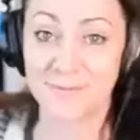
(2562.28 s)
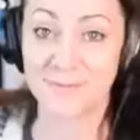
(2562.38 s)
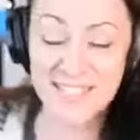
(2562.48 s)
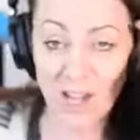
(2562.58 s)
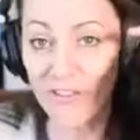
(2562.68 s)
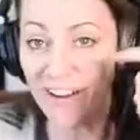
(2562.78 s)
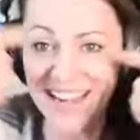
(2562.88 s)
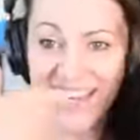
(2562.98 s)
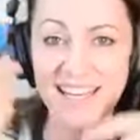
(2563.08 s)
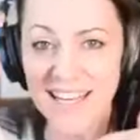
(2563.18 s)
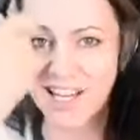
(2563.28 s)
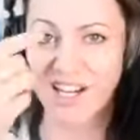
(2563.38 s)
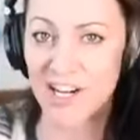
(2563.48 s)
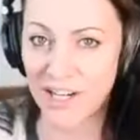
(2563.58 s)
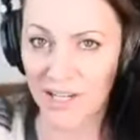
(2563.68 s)
it's already in
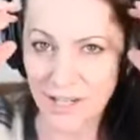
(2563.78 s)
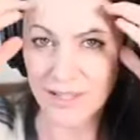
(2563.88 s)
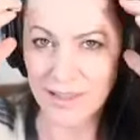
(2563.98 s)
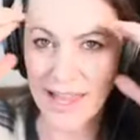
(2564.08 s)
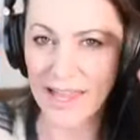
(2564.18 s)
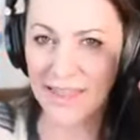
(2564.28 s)
here. Like,